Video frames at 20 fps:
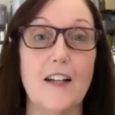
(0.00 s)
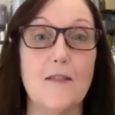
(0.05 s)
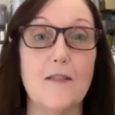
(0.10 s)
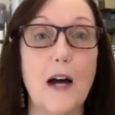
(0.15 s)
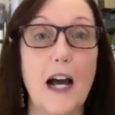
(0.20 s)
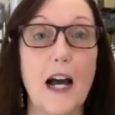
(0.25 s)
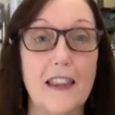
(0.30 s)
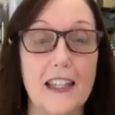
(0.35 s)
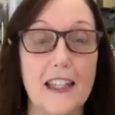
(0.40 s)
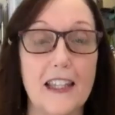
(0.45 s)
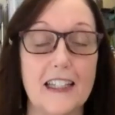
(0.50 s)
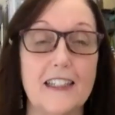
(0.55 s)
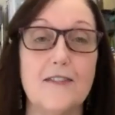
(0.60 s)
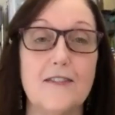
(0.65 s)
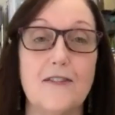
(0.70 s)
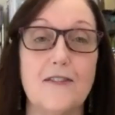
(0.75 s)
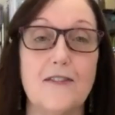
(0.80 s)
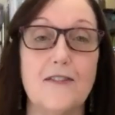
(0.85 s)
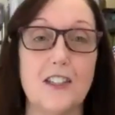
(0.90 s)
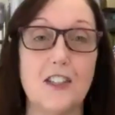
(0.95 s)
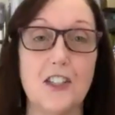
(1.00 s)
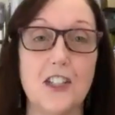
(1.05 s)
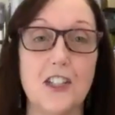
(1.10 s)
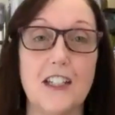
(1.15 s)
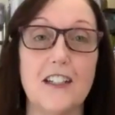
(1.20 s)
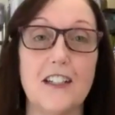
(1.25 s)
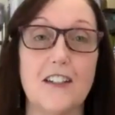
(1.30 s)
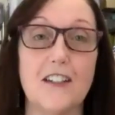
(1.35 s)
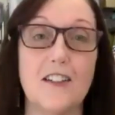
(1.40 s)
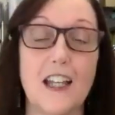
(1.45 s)
by the end of this
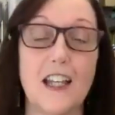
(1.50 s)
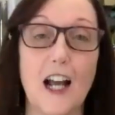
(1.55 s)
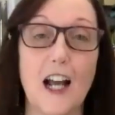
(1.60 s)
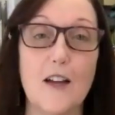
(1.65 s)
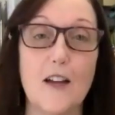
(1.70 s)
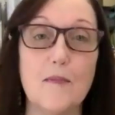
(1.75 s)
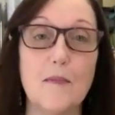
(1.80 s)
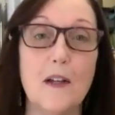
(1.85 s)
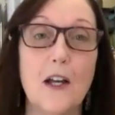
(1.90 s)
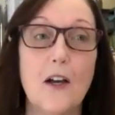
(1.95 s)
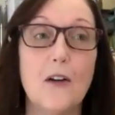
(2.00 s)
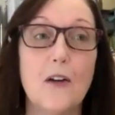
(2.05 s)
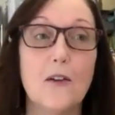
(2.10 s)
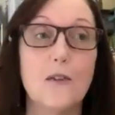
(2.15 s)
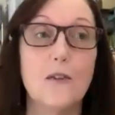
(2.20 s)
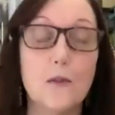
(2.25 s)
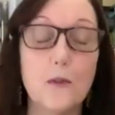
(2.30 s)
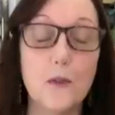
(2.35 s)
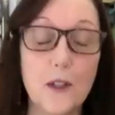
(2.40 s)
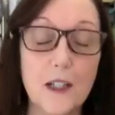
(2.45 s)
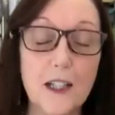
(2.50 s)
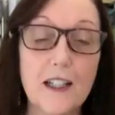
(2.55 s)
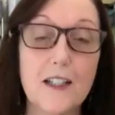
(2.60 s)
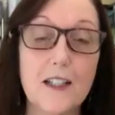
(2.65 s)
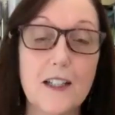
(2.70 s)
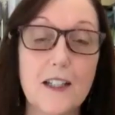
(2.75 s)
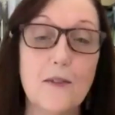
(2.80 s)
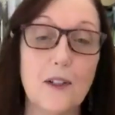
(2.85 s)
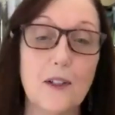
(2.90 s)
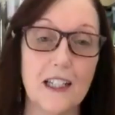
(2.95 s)
year that I'm really,
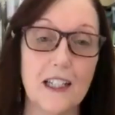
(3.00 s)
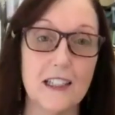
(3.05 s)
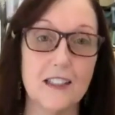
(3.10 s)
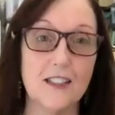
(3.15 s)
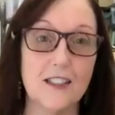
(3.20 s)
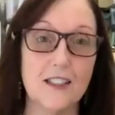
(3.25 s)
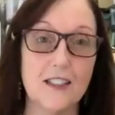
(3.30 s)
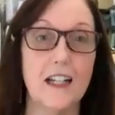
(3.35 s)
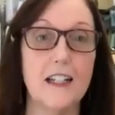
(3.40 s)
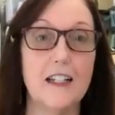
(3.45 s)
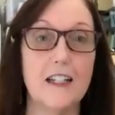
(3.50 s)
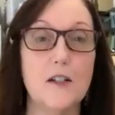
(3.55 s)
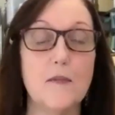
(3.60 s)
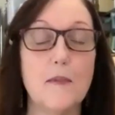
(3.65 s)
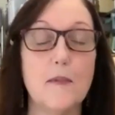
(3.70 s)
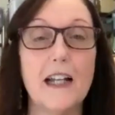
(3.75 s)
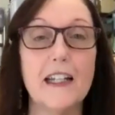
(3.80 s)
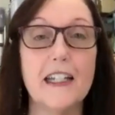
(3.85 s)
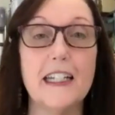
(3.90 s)
really excited about.